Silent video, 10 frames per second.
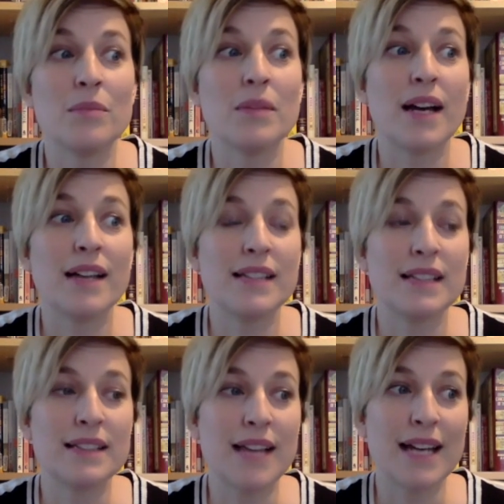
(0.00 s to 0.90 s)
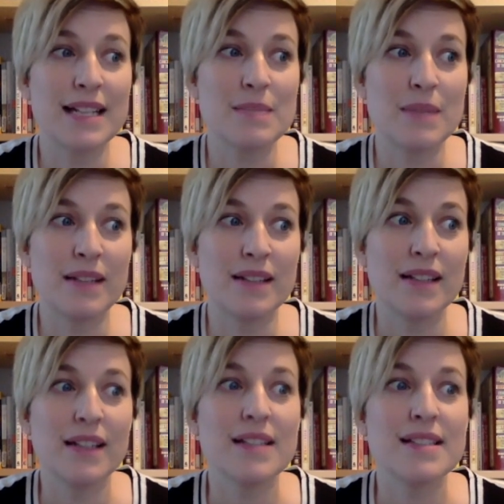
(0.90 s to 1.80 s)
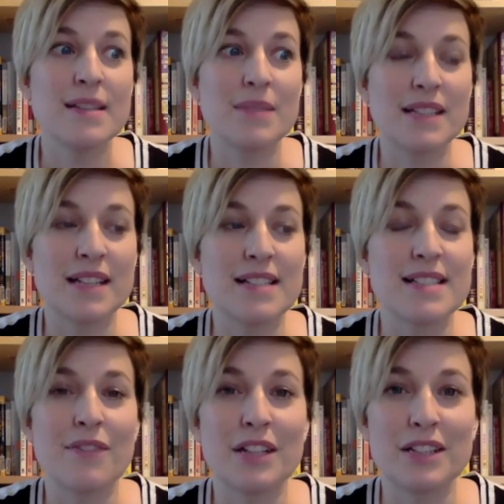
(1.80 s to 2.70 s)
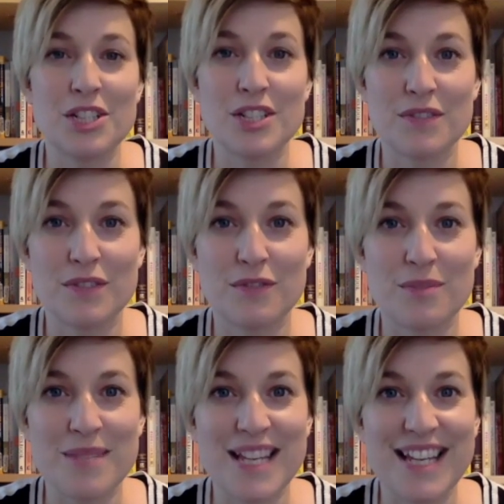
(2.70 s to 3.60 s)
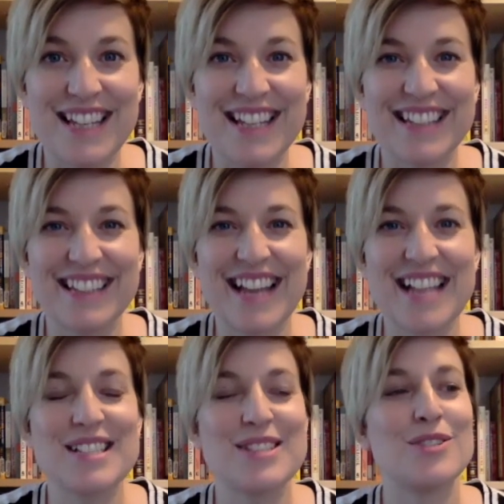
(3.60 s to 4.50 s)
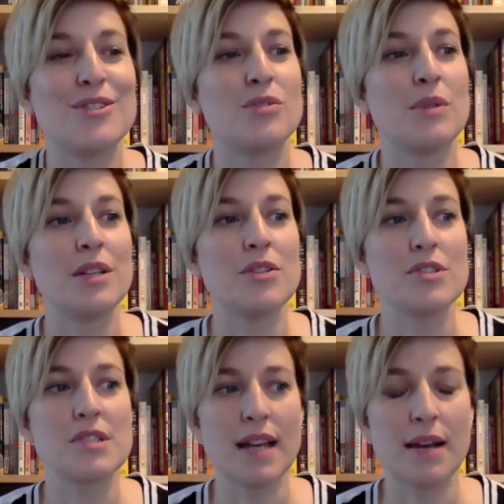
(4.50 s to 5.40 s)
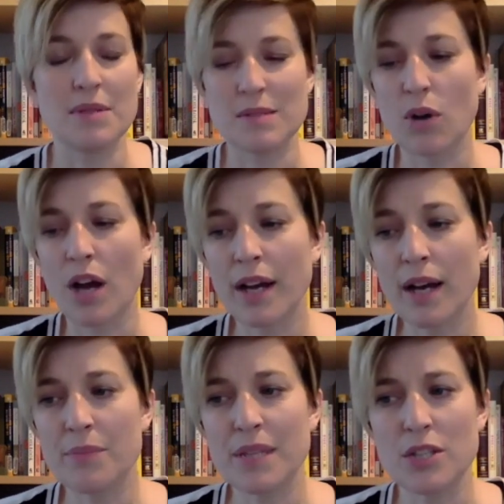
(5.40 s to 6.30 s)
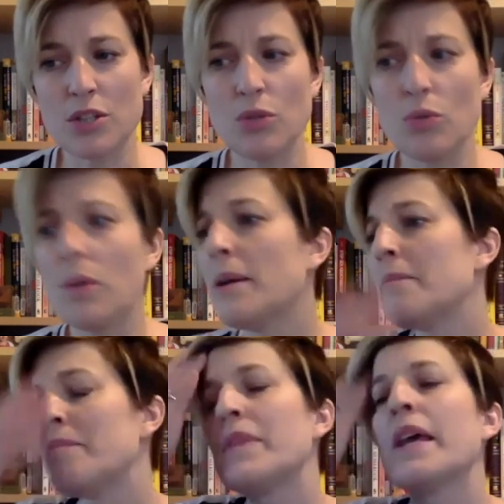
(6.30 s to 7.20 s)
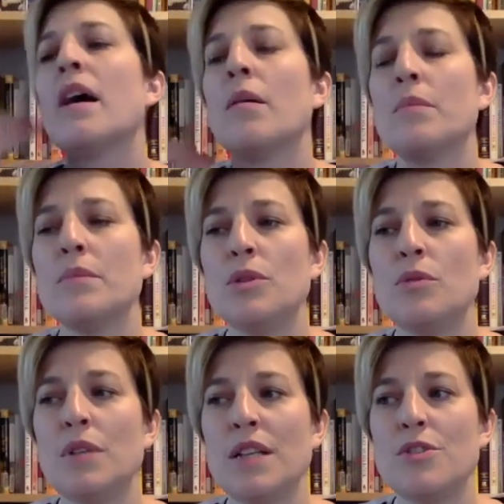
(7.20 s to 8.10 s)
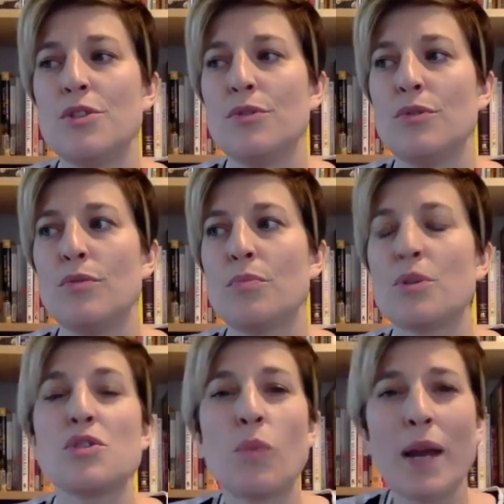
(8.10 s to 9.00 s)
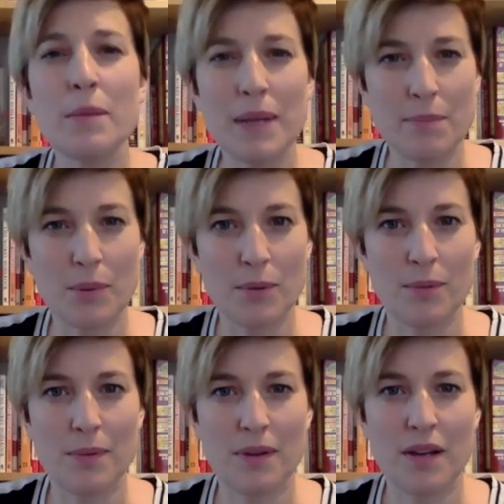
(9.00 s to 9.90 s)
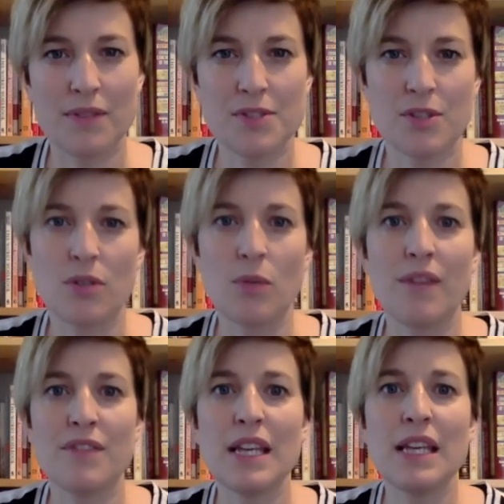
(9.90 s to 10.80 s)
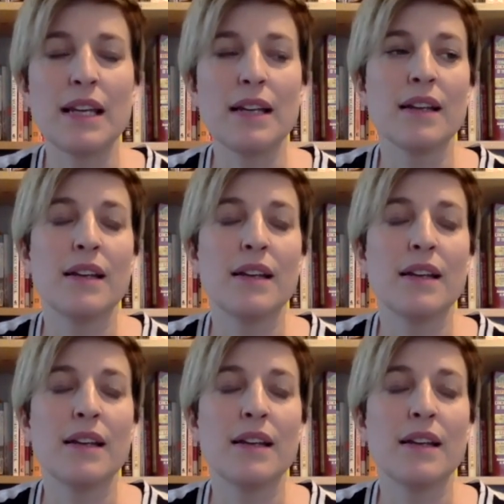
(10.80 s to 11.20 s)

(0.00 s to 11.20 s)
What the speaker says: I think that has been something that has definitely shifted for me in the last 2 or 3 years, because I was brought up that you need to persuade people of a certain way of thinking.